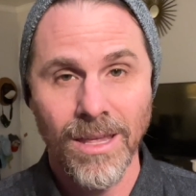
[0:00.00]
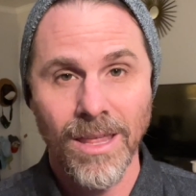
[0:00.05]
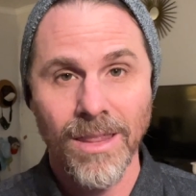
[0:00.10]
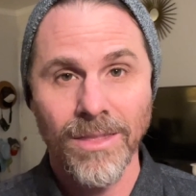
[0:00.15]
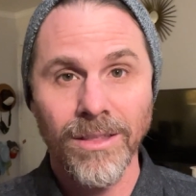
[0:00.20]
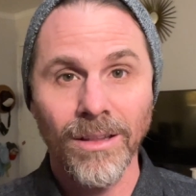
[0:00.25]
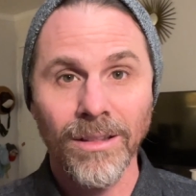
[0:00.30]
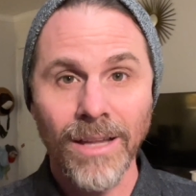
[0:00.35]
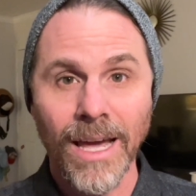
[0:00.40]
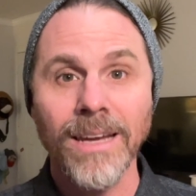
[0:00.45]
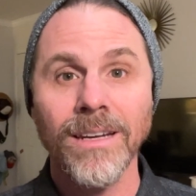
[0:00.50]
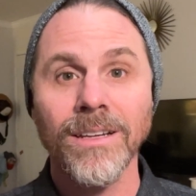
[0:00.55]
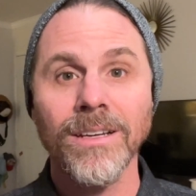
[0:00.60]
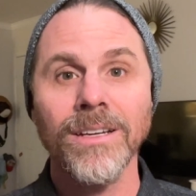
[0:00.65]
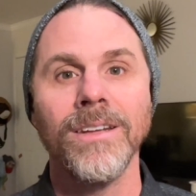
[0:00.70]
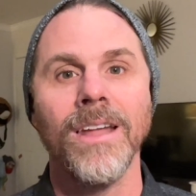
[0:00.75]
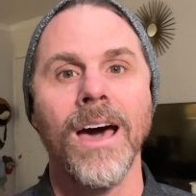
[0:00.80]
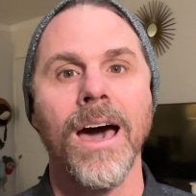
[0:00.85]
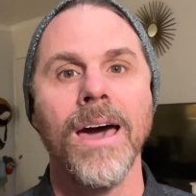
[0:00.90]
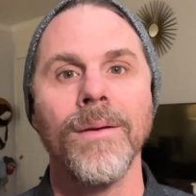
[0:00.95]
the light
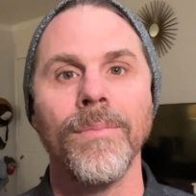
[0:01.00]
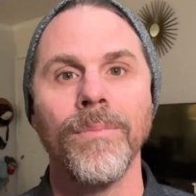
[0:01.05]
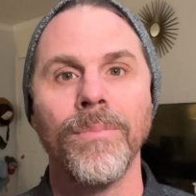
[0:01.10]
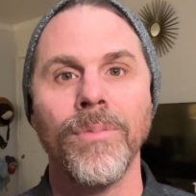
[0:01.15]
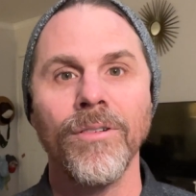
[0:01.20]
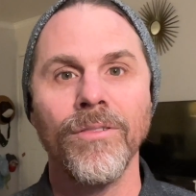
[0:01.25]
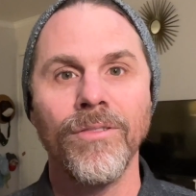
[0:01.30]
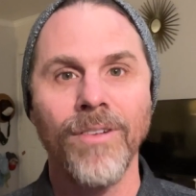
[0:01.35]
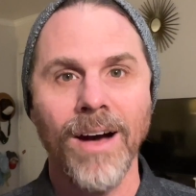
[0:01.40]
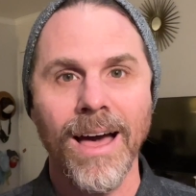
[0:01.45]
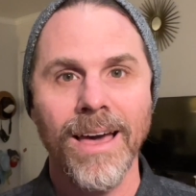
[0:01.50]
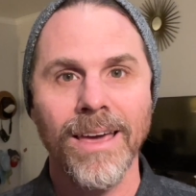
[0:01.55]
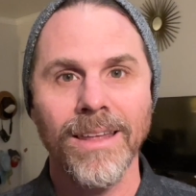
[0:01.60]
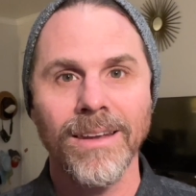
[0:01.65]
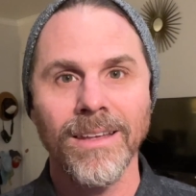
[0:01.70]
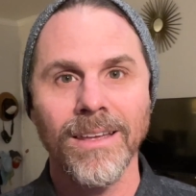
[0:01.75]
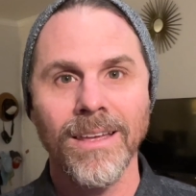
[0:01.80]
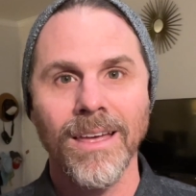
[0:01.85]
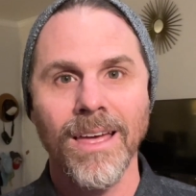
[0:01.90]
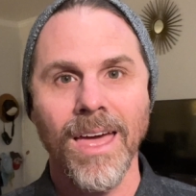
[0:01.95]
could not
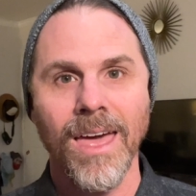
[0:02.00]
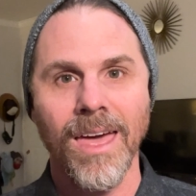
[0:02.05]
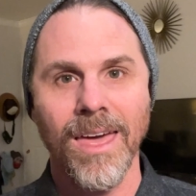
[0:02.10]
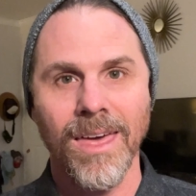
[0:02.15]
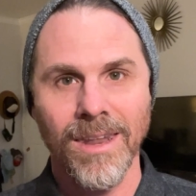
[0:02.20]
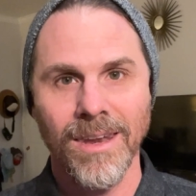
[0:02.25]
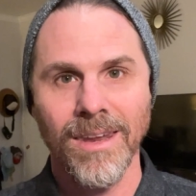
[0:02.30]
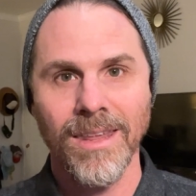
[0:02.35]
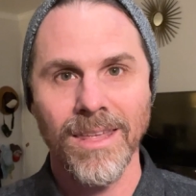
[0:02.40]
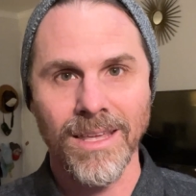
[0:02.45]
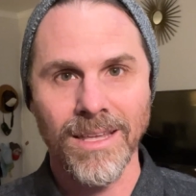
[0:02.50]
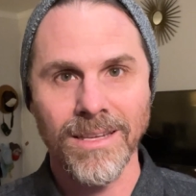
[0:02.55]
provide an